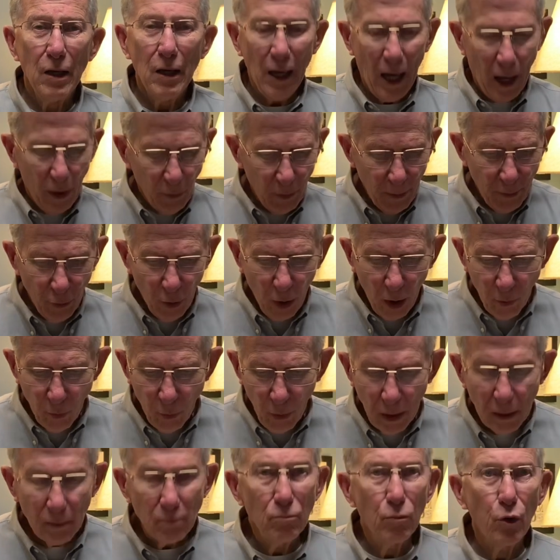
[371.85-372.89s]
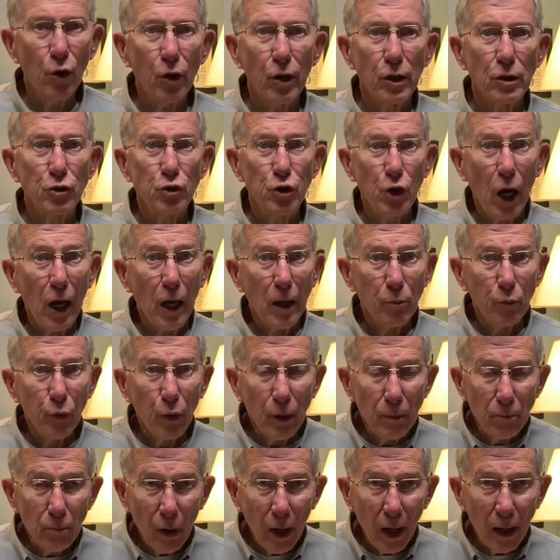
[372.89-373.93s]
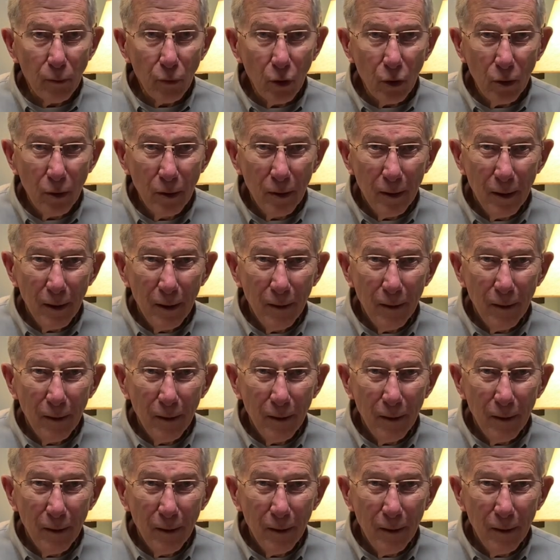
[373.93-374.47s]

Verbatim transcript: I remember I went and bought a giant print Bible